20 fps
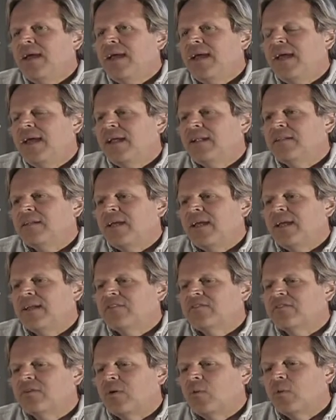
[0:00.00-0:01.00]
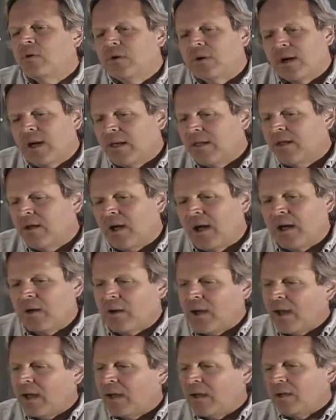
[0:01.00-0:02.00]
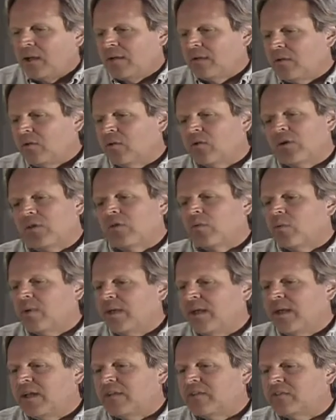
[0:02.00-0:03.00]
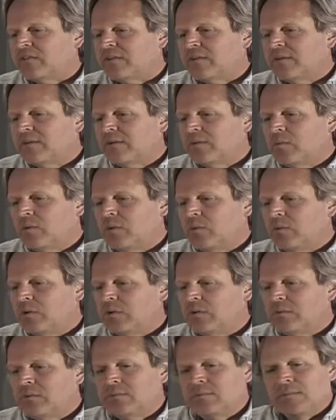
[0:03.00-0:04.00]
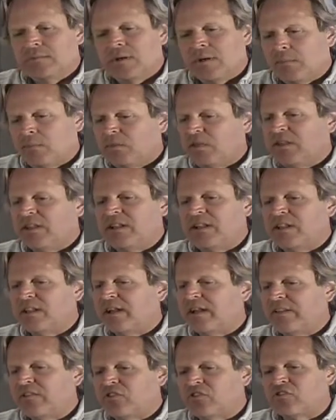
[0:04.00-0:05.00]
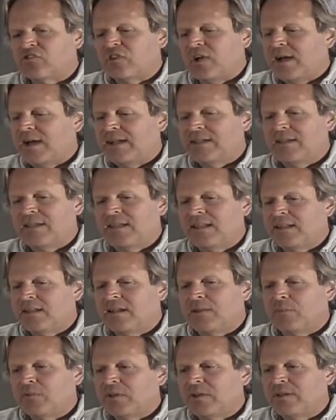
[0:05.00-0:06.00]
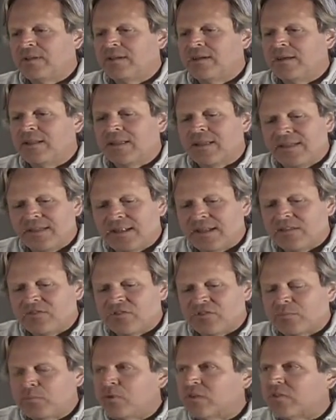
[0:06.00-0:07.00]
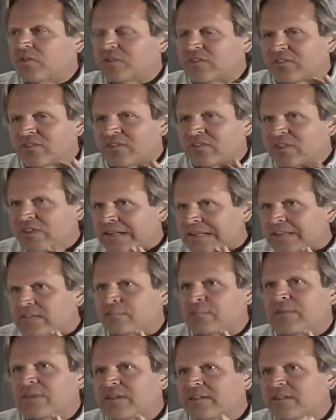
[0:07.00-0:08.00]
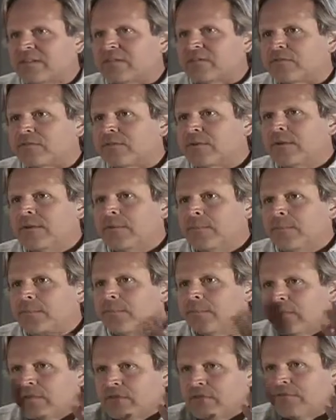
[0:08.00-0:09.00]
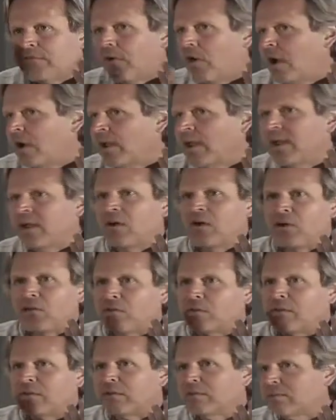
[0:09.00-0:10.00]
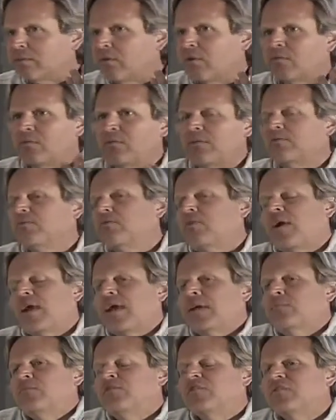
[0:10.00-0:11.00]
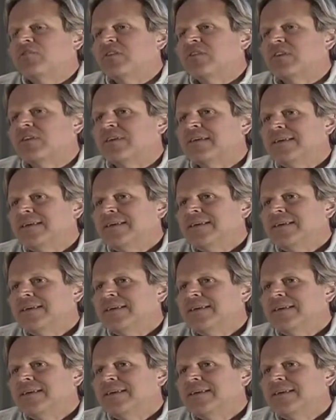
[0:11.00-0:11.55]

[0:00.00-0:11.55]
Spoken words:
And so we're, on Lord of the Rings, we would completely light the shot, get it completely done, and then I just put the slightest bit of fogging over the frame, just to,